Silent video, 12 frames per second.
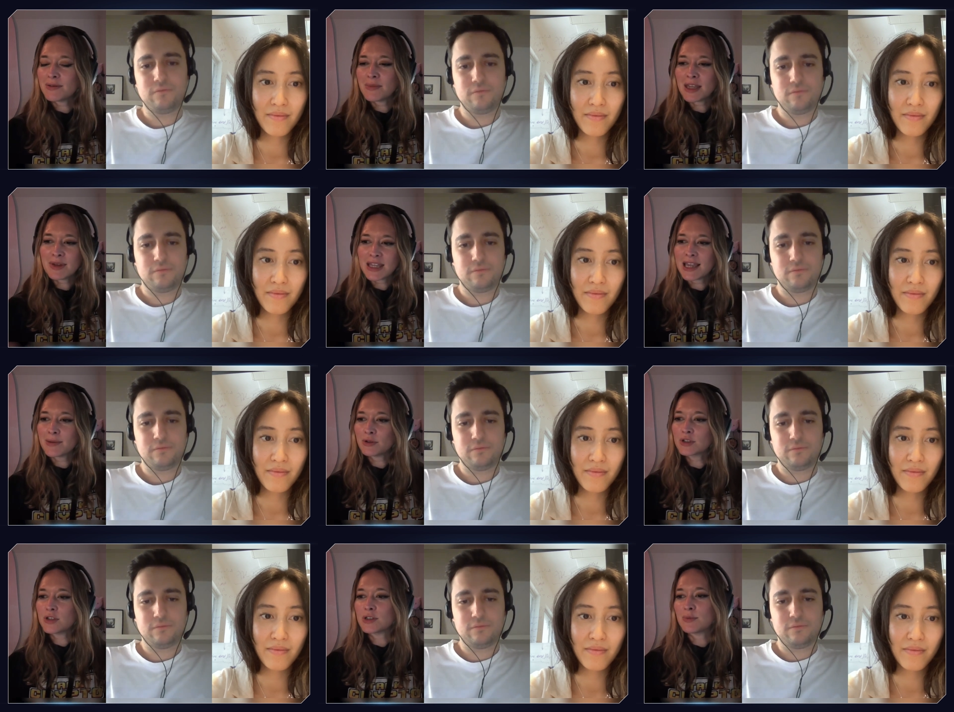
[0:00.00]
Speaker 1: maybe
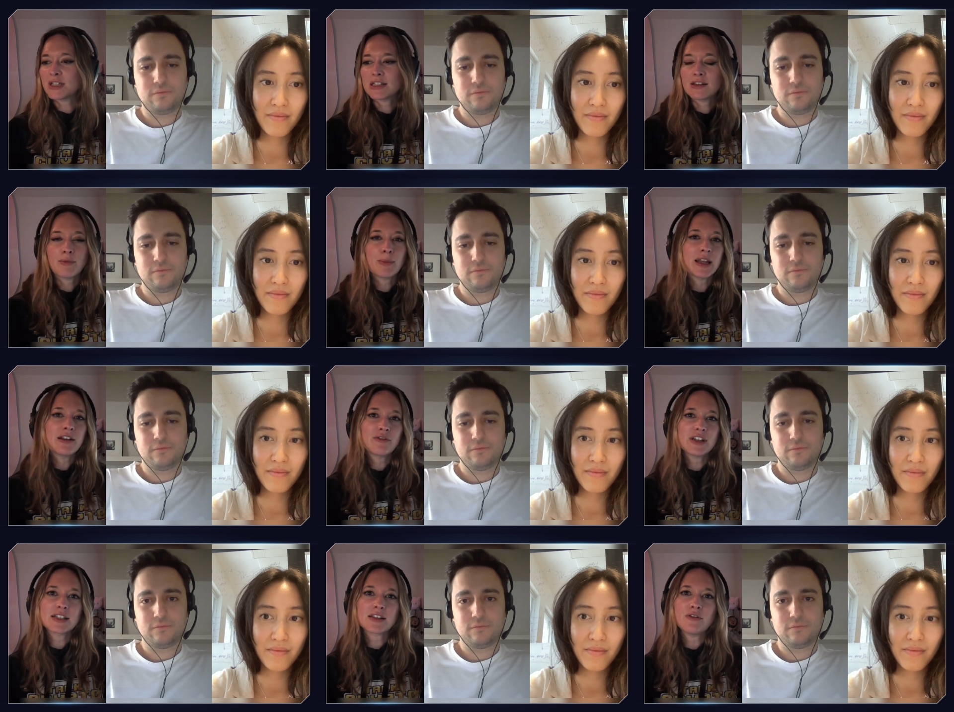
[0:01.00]
able to speak to the
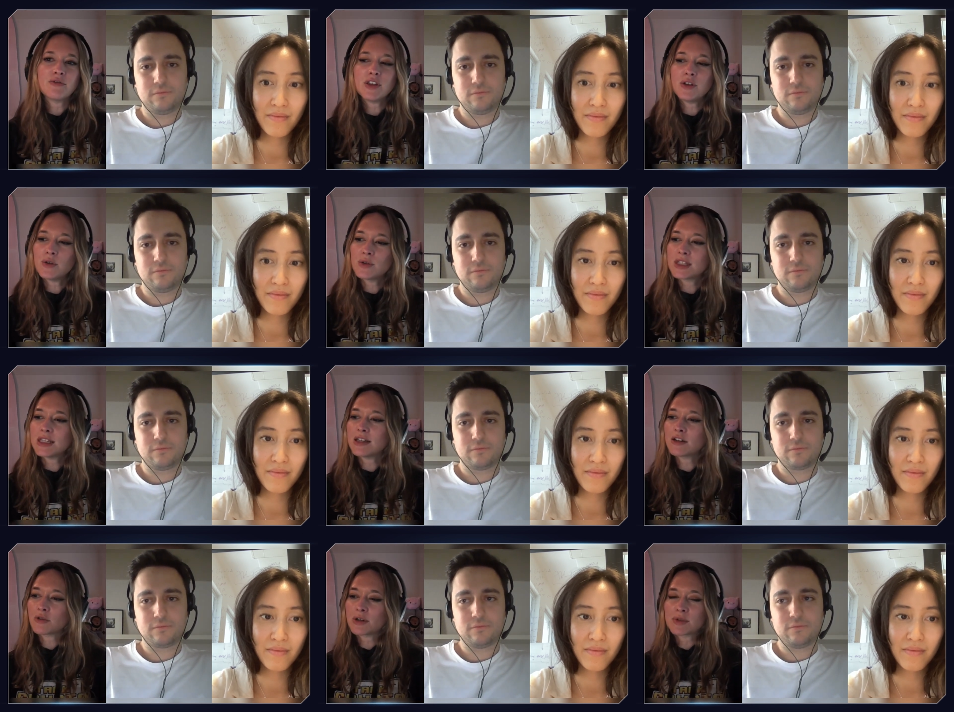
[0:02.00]
benefits of
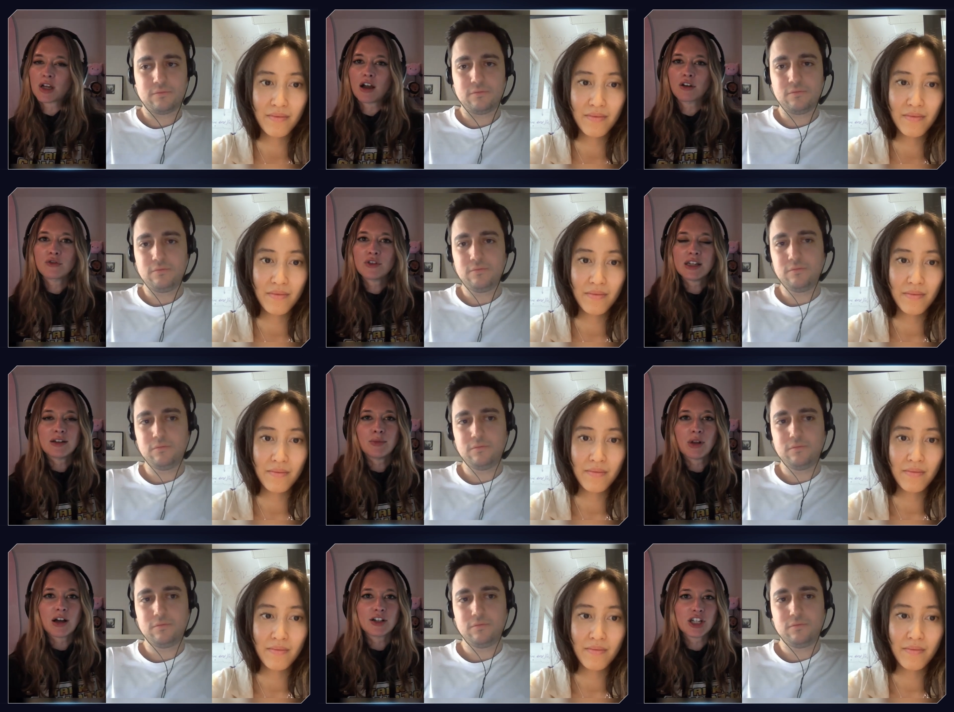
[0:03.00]
using cryptography in a
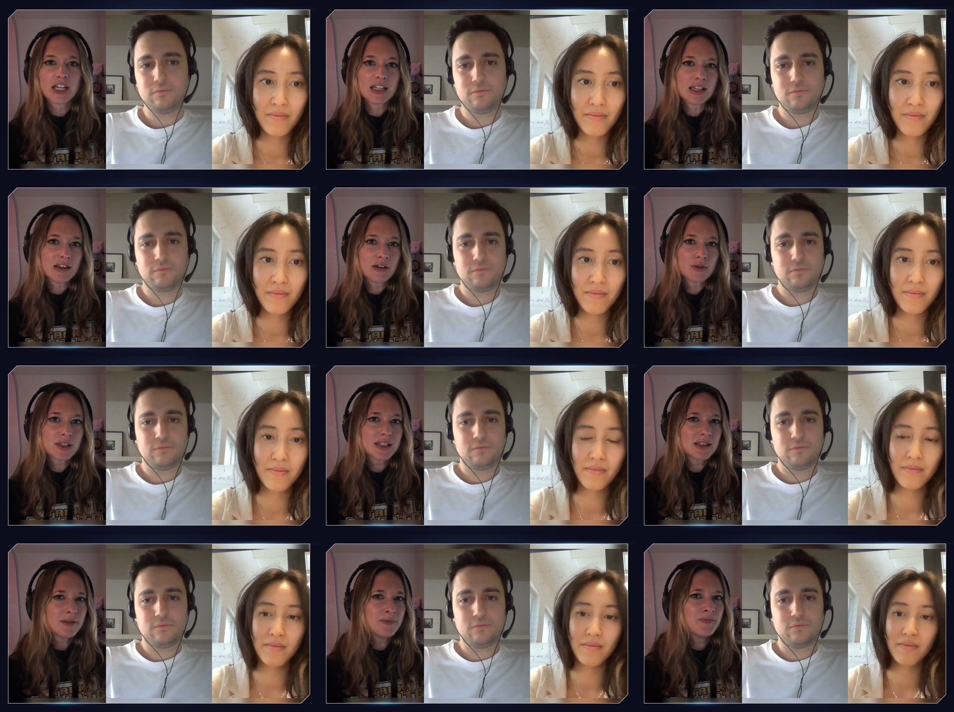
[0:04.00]
blockchain
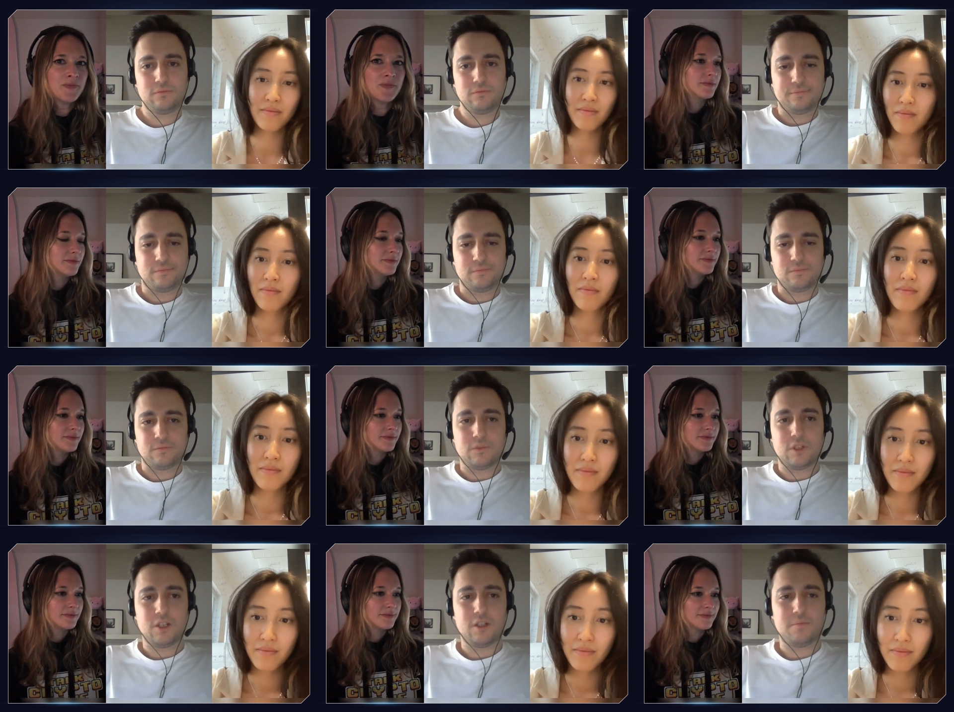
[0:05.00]
ecosystem?
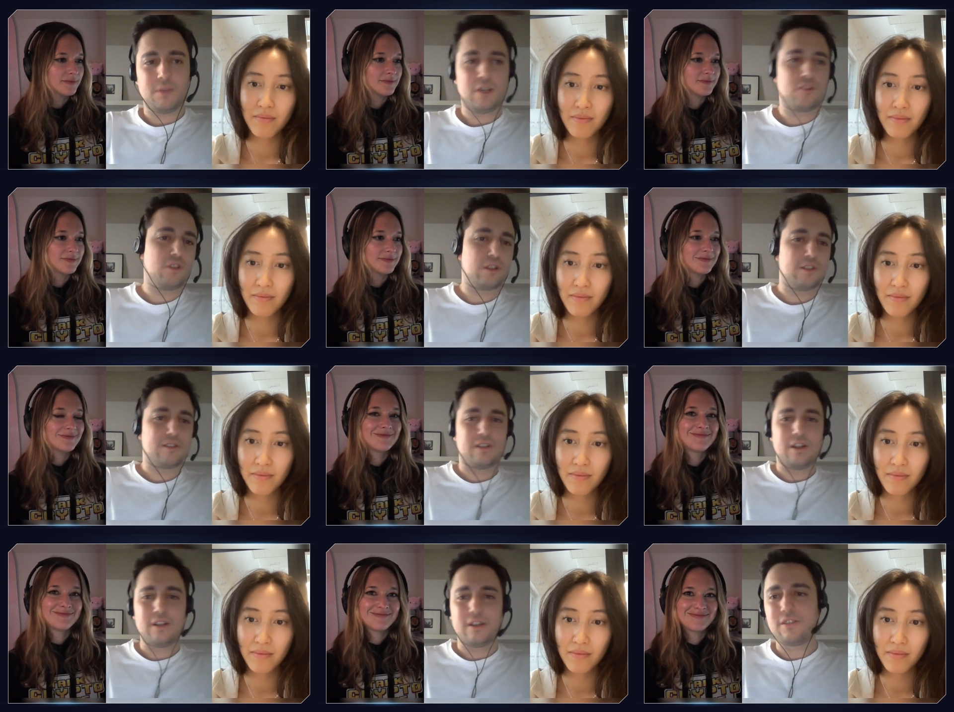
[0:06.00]
Speaker 2: Um, yeah, so I can
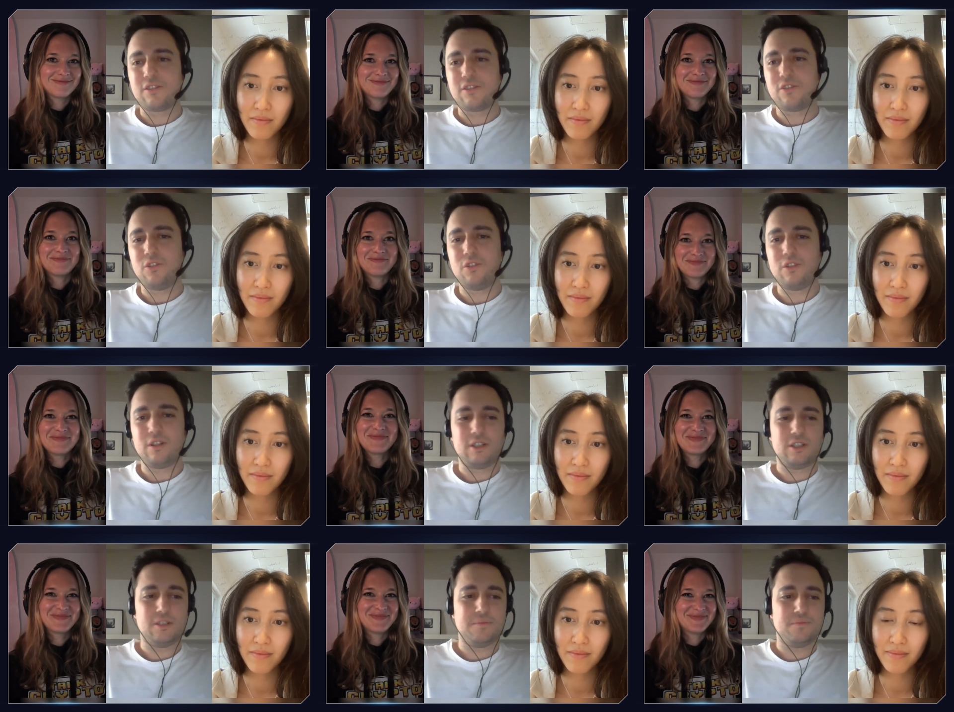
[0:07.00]
start, I guess. So
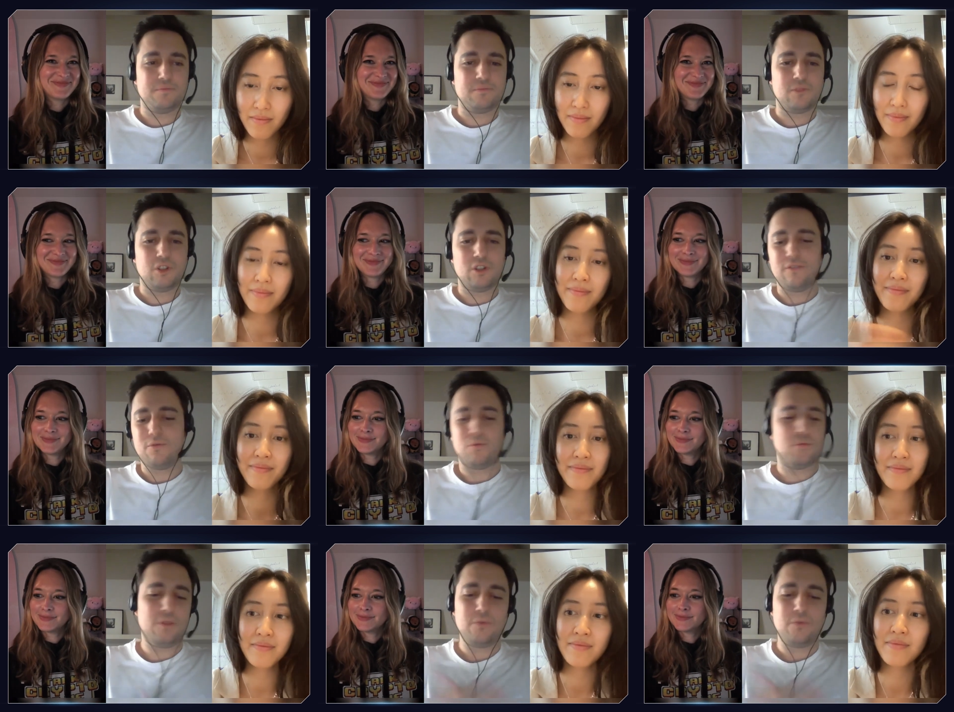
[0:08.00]
um,
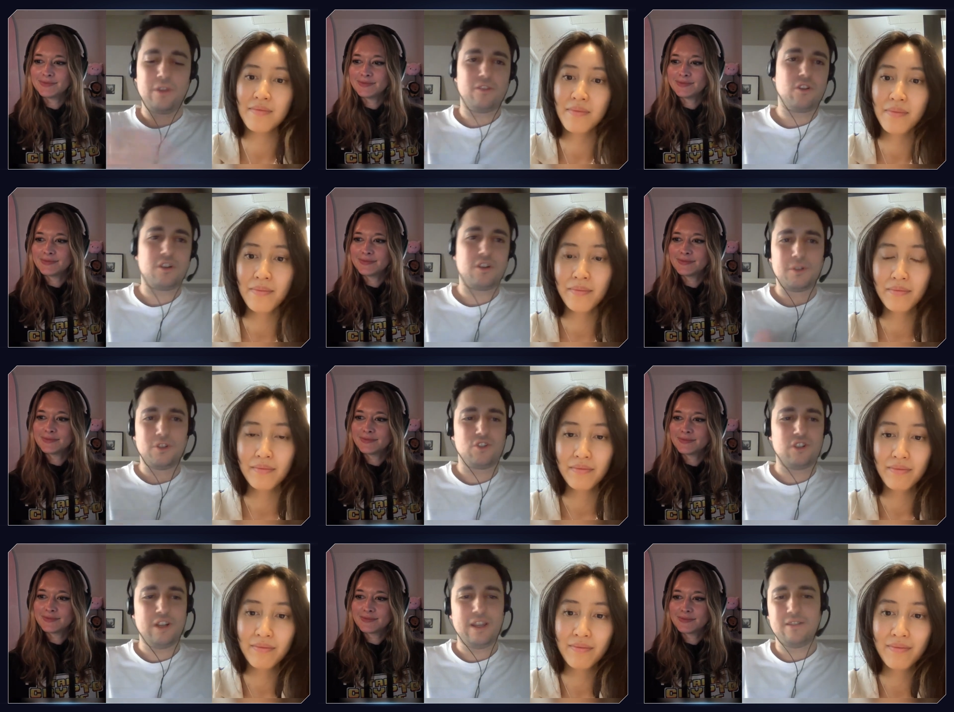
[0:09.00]
when we talk about
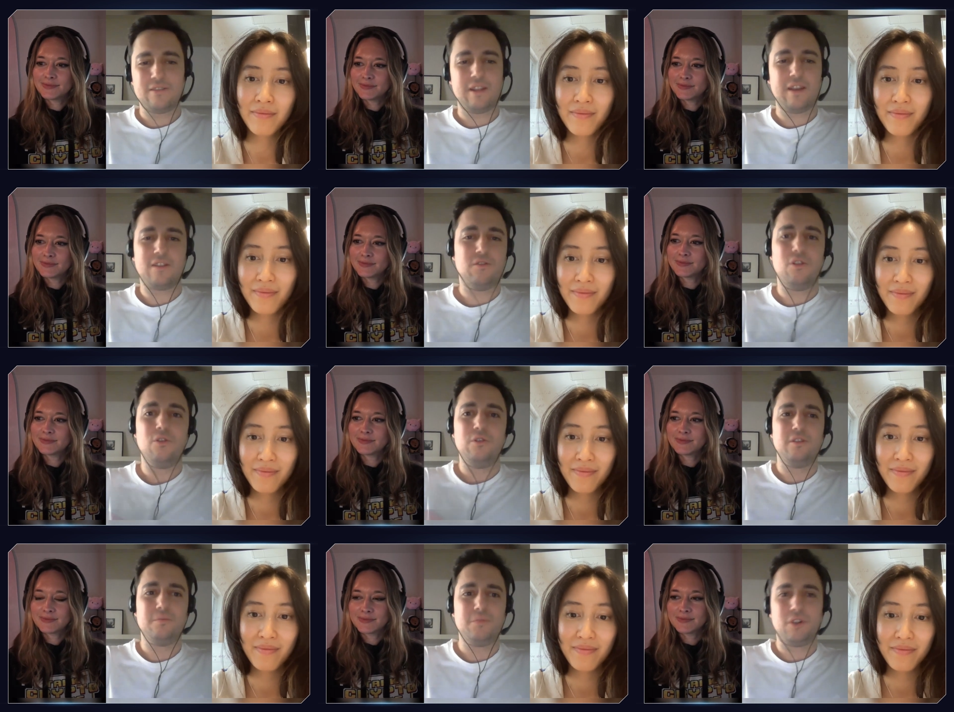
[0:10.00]
also like, like
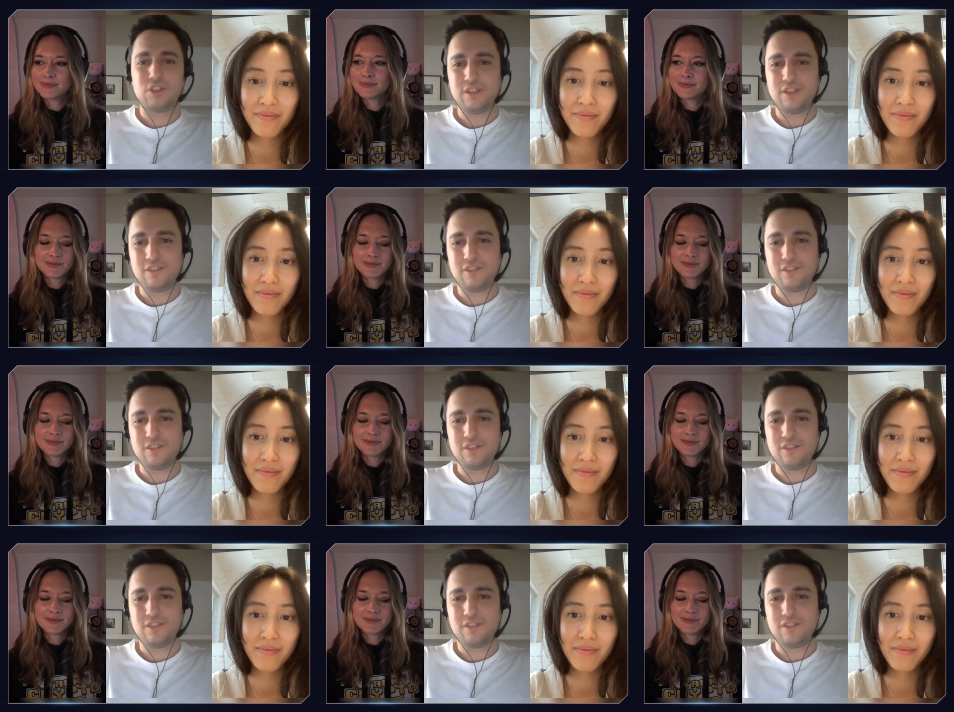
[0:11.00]
older blockchain